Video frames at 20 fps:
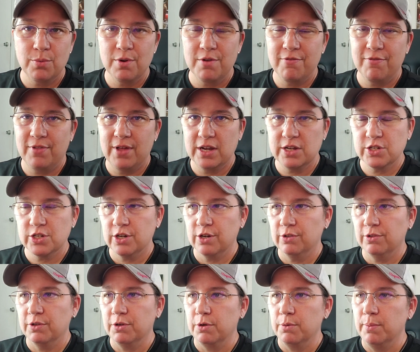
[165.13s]
reflection
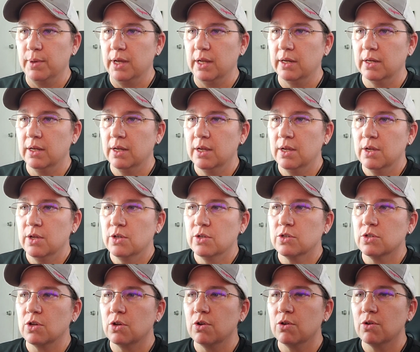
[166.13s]
a little bit.
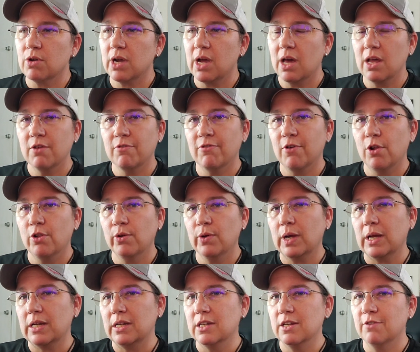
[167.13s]
So you're kind of
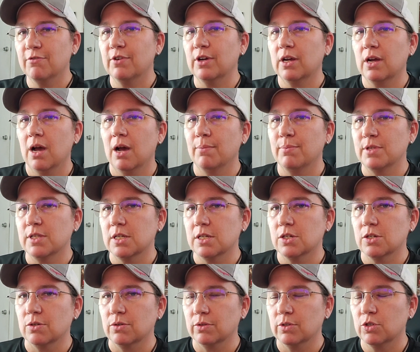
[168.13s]
following a different
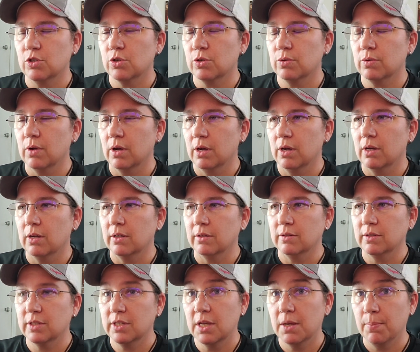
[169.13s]
compositional
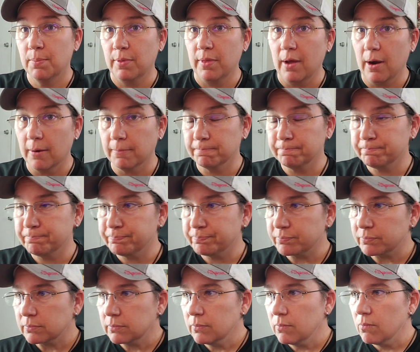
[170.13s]
tip there.
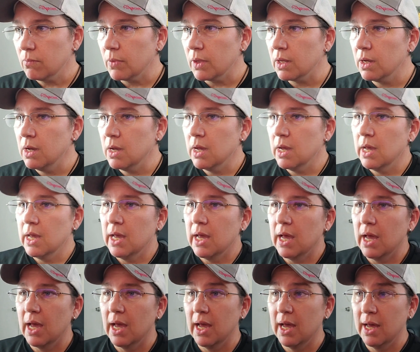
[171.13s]

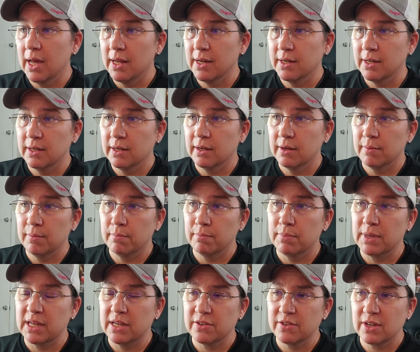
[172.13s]
And
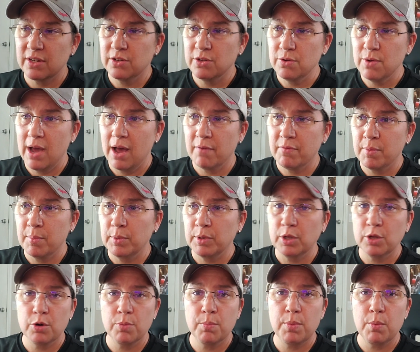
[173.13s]
because I do have them a
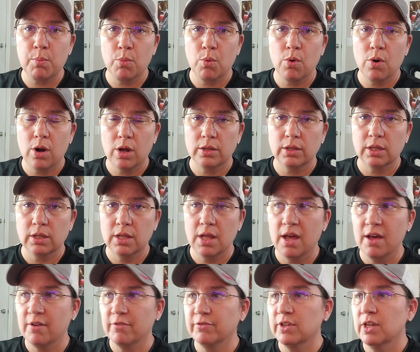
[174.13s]
little bit more on the
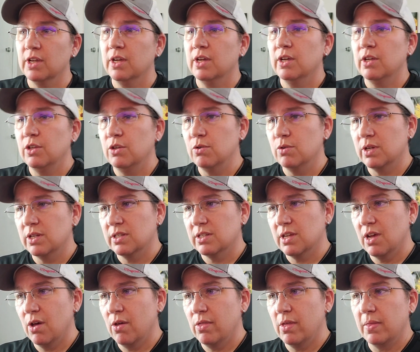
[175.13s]
left, you can
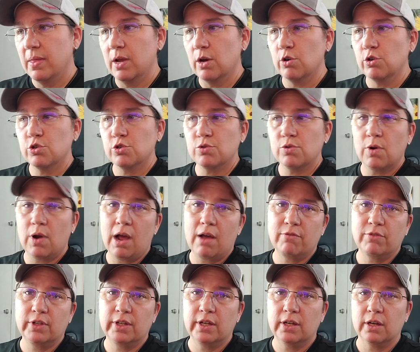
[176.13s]
tell that they are
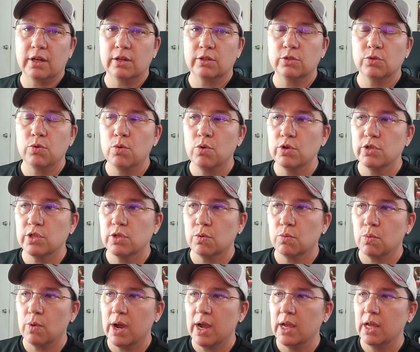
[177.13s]
traveling towards the
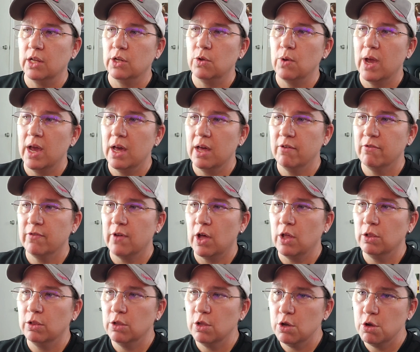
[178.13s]
right, and you have
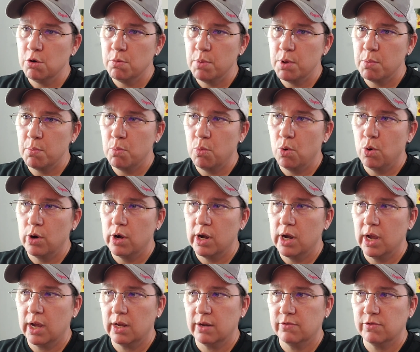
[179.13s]
a little bit more
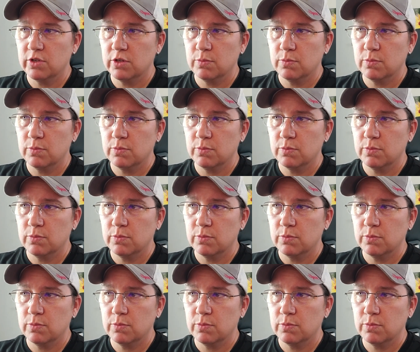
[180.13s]
negative